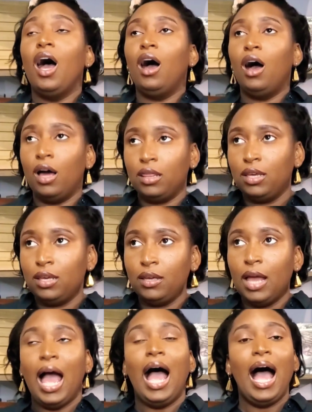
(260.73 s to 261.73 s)
Honey,
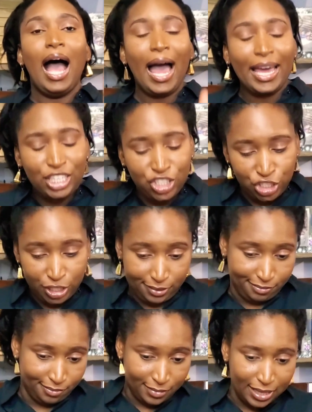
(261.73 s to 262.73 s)
hygiene.